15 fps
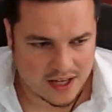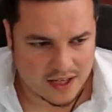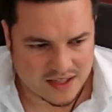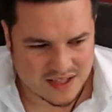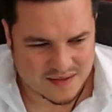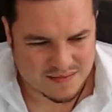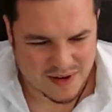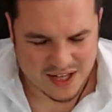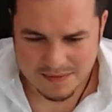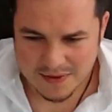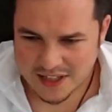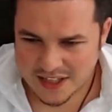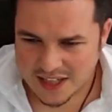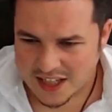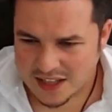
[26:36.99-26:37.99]
the smart
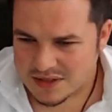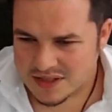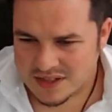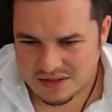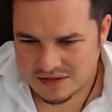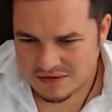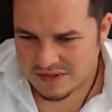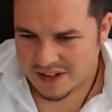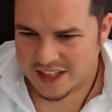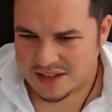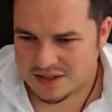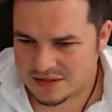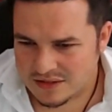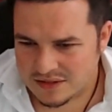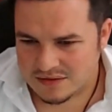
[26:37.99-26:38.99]
money algos don't really
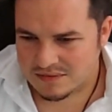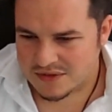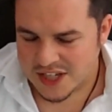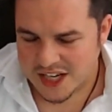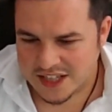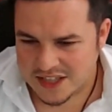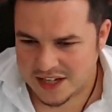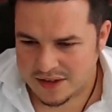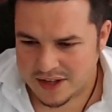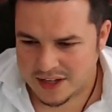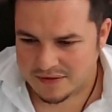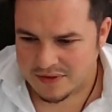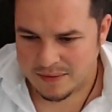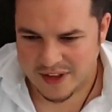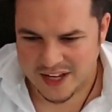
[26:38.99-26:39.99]
to change anything
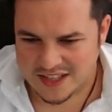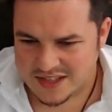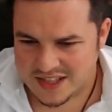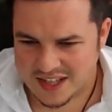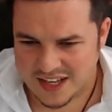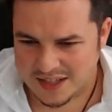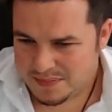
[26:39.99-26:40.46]
from their side,